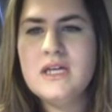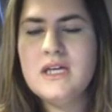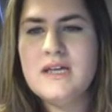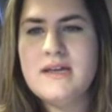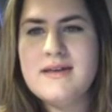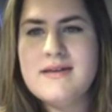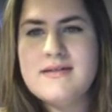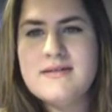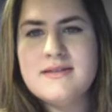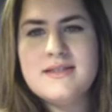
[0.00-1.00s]

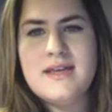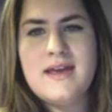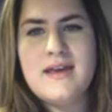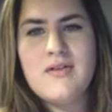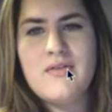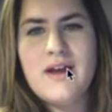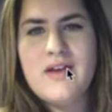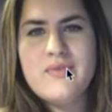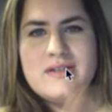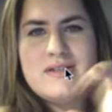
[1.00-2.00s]
is a
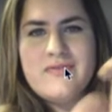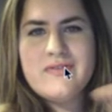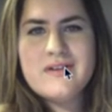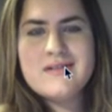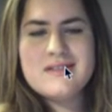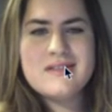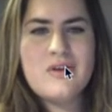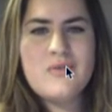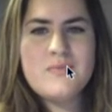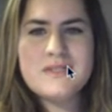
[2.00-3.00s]
graph with different
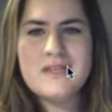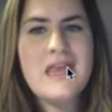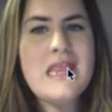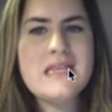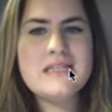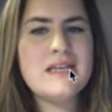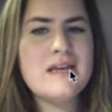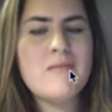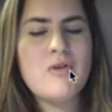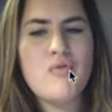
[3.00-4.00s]
slopes in the
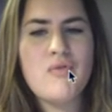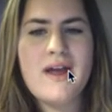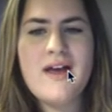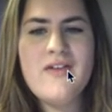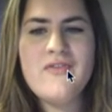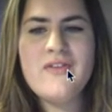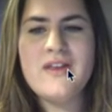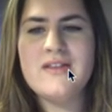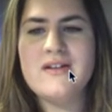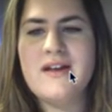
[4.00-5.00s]
same graph,
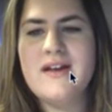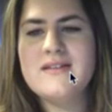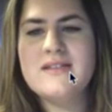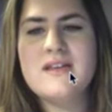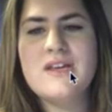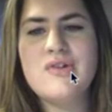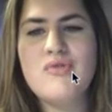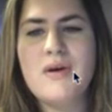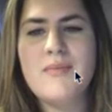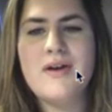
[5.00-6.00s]
and they're asking
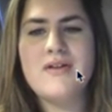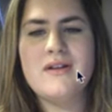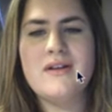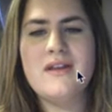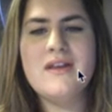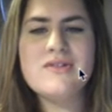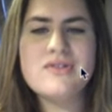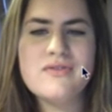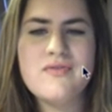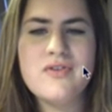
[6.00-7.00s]
you about an
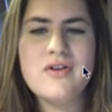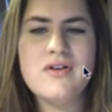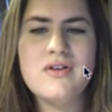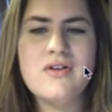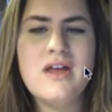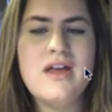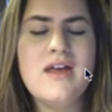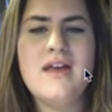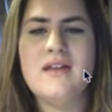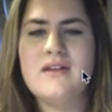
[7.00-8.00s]
interval
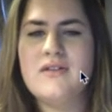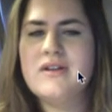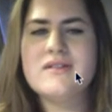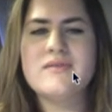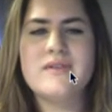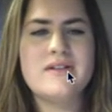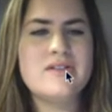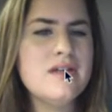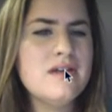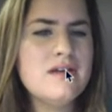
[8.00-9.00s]
and the greatest rate of
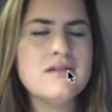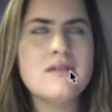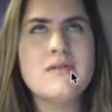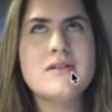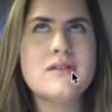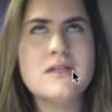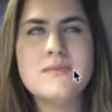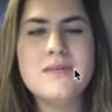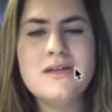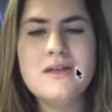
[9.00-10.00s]
change. Like, what does all this
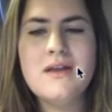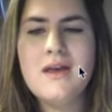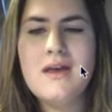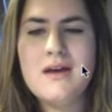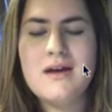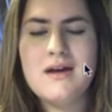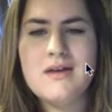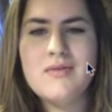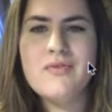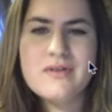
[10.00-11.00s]
mean?
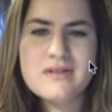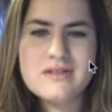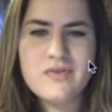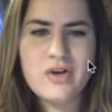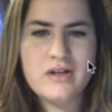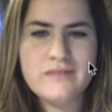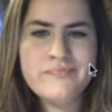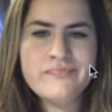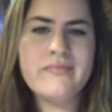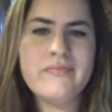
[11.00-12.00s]
Well, first of all,
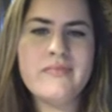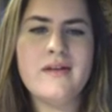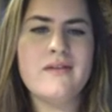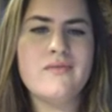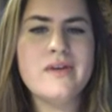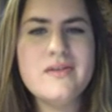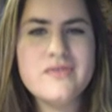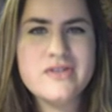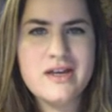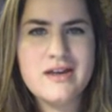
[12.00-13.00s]
Rate of
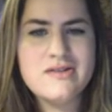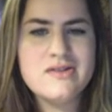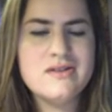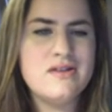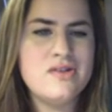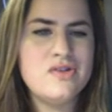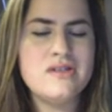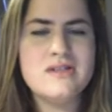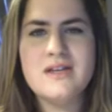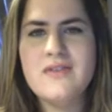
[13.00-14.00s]
change is
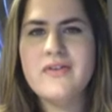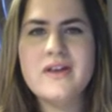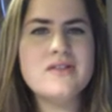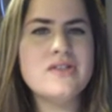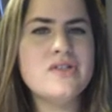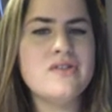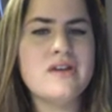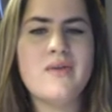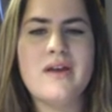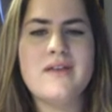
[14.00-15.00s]
just a fancy, tricky
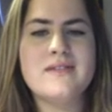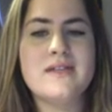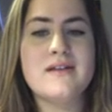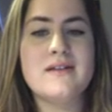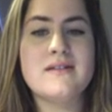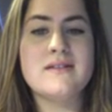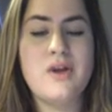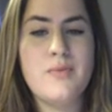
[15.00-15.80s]
way of saying slope.